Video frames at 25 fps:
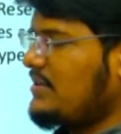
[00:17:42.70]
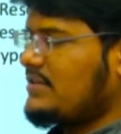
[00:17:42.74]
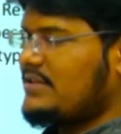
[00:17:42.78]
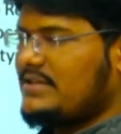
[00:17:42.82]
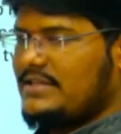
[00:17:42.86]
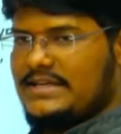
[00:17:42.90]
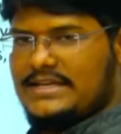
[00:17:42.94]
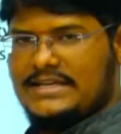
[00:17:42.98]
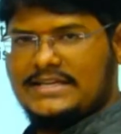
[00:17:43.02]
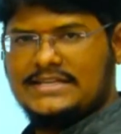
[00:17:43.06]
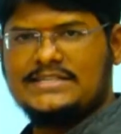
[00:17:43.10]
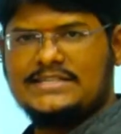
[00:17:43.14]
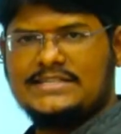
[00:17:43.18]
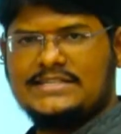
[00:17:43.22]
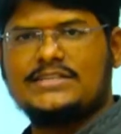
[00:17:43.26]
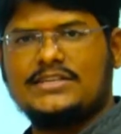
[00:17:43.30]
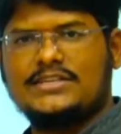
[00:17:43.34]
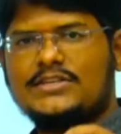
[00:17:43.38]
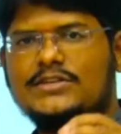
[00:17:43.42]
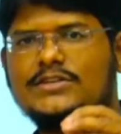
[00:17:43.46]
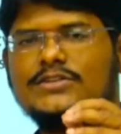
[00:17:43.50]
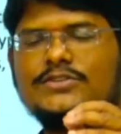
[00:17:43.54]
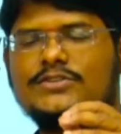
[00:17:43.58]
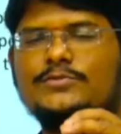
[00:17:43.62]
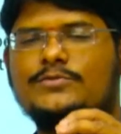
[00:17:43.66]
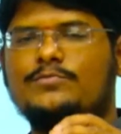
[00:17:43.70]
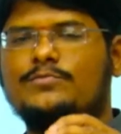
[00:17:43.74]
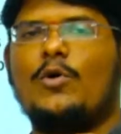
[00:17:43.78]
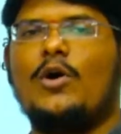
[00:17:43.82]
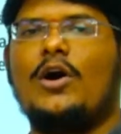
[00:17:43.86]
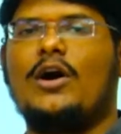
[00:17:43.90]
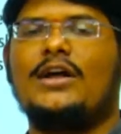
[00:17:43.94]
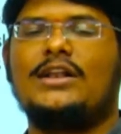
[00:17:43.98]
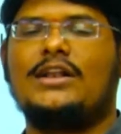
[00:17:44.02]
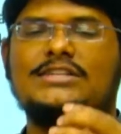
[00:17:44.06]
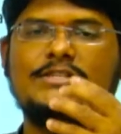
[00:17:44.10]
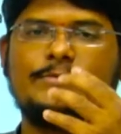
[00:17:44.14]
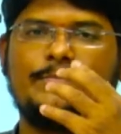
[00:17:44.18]
these
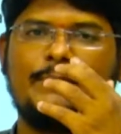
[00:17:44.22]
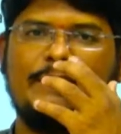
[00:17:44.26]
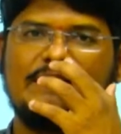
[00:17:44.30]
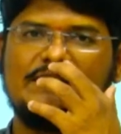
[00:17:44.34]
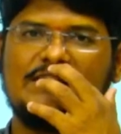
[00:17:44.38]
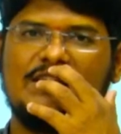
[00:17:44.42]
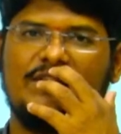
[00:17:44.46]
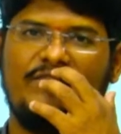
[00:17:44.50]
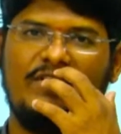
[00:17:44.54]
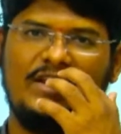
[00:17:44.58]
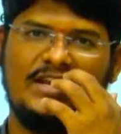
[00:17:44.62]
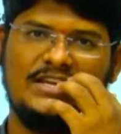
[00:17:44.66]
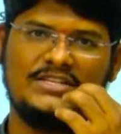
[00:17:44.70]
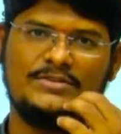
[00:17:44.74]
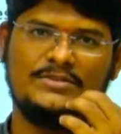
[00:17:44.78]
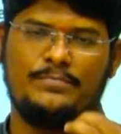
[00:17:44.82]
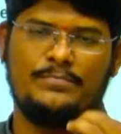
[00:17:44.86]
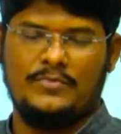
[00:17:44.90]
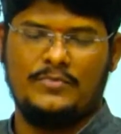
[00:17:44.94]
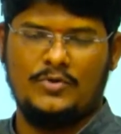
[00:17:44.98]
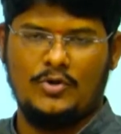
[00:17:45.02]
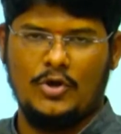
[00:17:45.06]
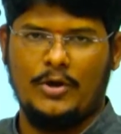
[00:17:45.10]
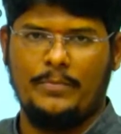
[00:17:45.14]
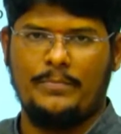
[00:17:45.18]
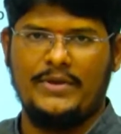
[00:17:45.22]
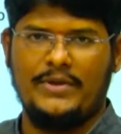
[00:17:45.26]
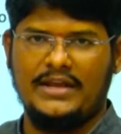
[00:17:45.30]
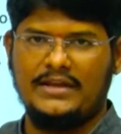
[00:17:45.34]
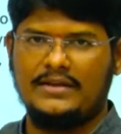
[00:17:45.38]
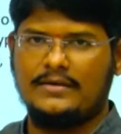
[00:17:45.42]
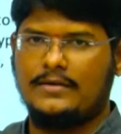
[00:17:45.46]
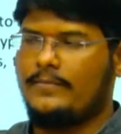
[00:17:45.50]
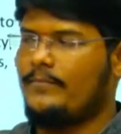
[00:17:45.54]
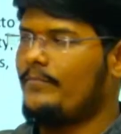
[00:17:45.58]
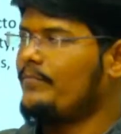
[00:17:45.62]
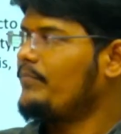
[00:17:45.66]
small specific topic,